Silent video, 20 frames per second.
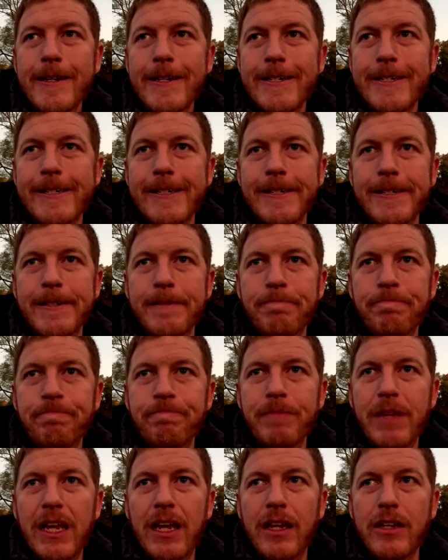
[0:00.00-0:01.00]

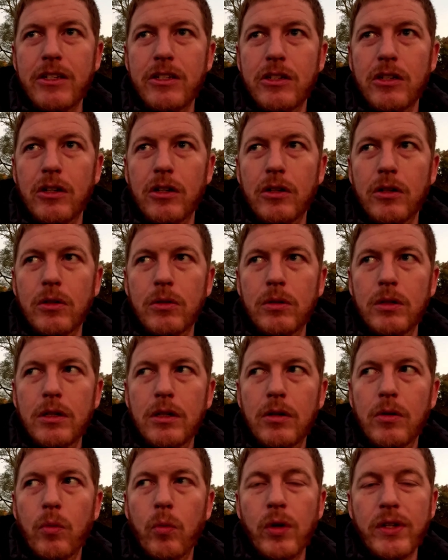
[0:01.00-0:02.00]
And so
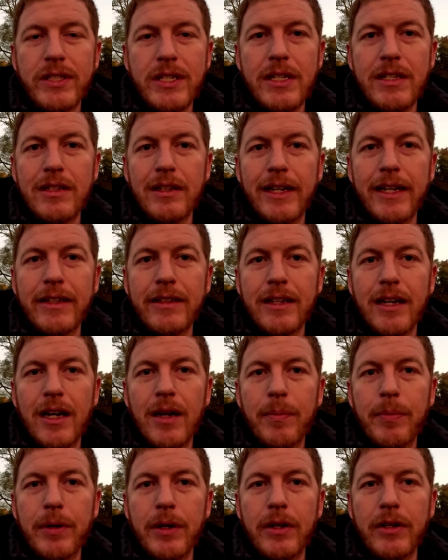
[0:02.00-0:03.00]
once he's linked
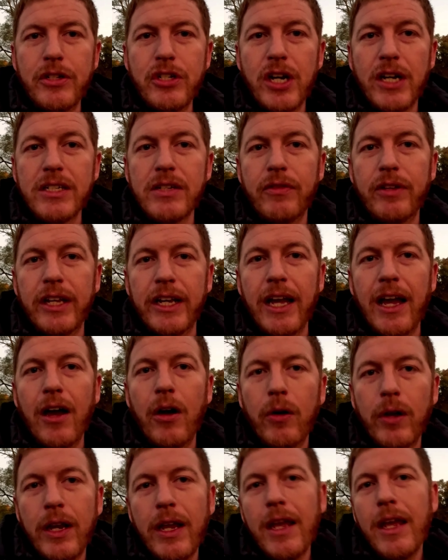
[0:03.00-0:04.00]
up and checks everything
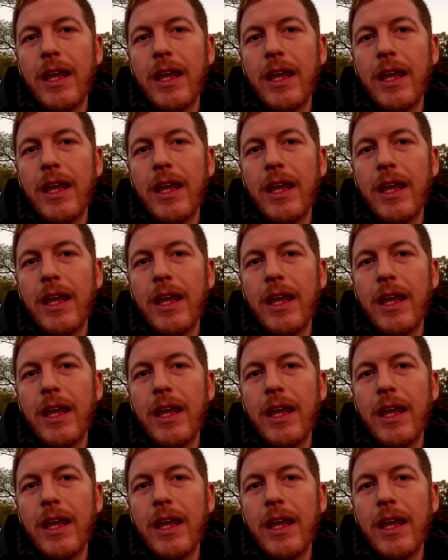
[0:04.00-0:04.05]
out,